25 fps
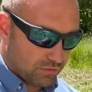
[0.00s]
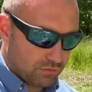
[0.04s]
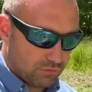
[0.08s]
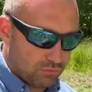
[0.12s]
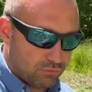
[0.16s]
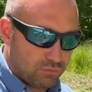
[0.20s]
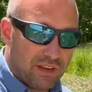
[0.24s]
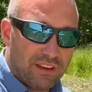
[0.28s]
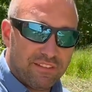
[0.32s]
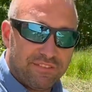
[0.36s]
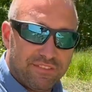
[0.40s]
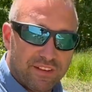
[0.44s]

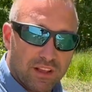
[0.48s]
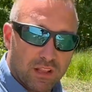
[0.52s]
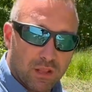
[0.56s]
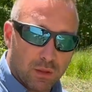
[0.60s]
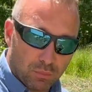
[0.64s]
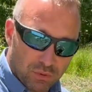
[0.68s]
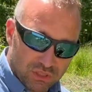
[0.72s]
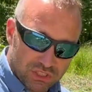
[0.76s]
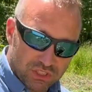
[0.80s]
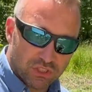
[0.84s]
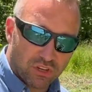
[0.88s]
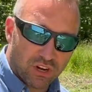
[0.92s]
refill them
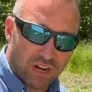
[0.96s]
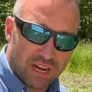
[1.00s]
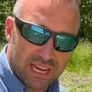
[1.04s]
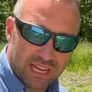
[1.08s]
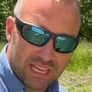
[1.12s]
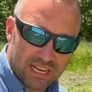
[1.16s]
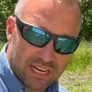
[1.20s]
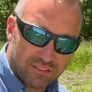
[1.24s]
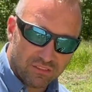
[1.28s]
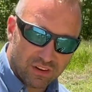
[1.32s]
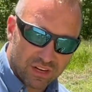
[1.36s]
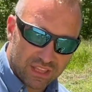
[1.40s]
with string
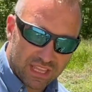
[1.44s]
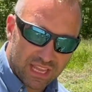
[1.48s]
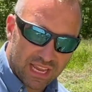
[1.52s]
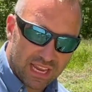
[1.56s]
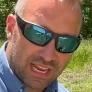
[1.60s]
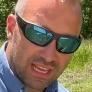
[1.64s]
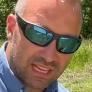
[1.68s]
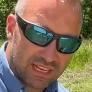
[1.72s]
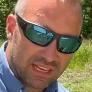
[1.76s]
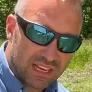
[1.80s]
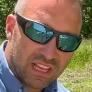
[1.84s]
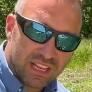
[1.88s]
and
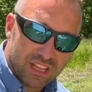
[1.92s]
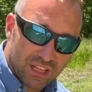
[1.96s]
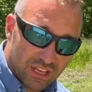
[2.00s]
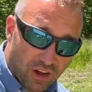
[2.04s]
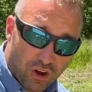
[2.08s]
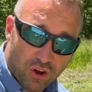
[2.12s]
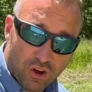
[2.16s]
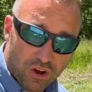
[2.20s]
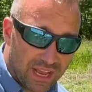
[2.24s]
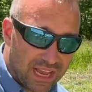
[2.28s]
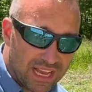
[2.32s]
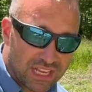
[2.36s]
everything. And
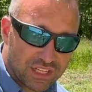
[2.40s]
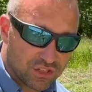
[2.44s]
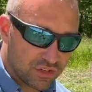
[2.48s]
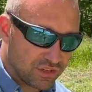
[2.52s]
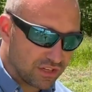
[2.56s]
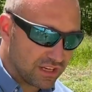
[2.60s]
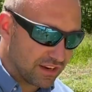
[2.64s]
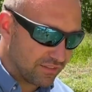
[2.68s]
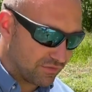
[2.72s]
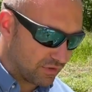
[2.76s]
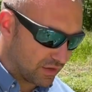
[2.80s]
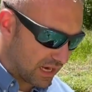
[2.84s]
all heads are different.